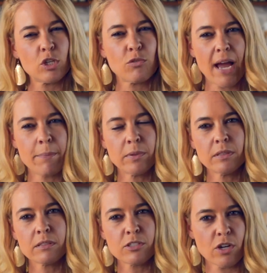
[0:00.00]
to
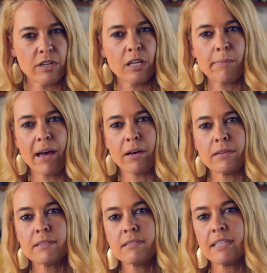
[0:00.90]
grapple starting about